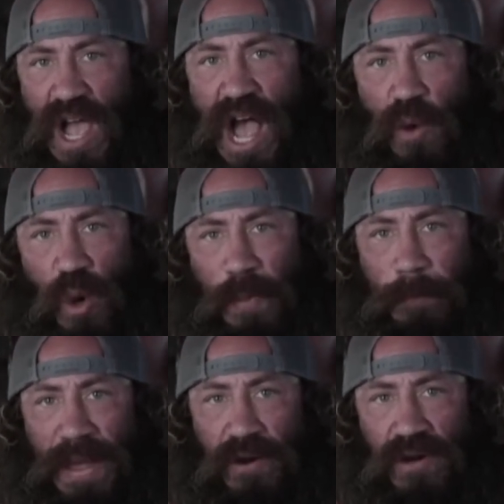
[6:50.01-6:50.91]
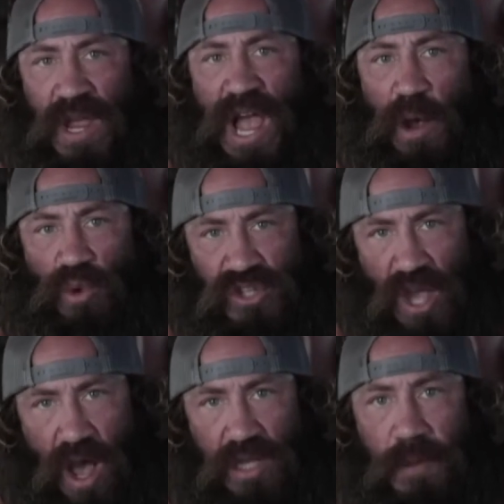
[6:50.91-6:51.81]
I will be better. I will
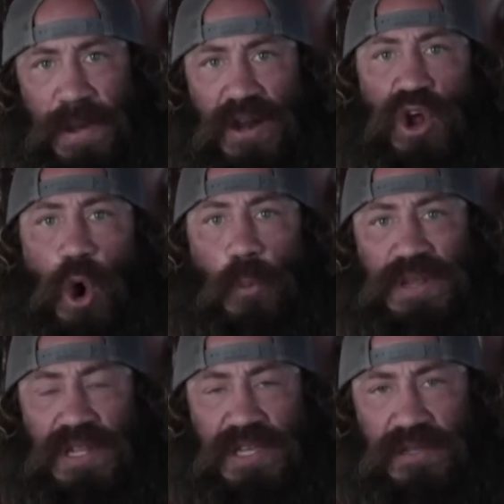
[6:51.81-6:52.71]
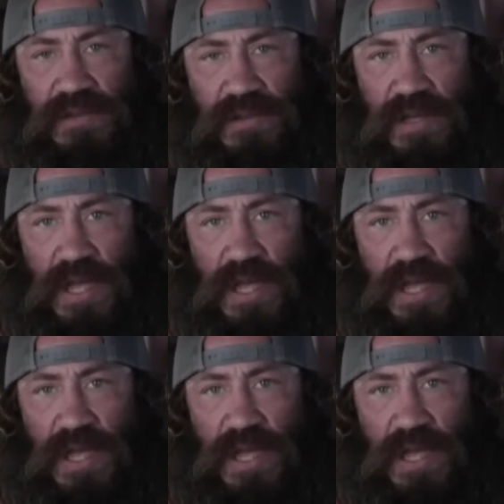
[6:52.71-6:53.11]
talk about it openly